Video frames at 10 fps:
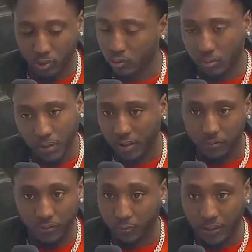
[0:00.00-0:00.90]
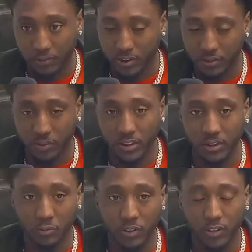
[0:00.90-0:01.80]
of my favorite teams in the
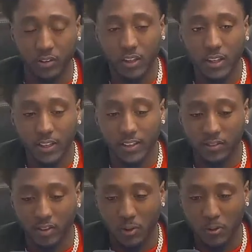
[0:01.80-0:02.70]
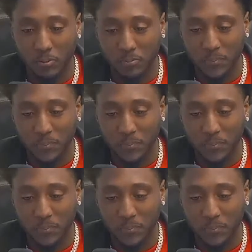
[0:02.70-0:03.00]
NFL. And so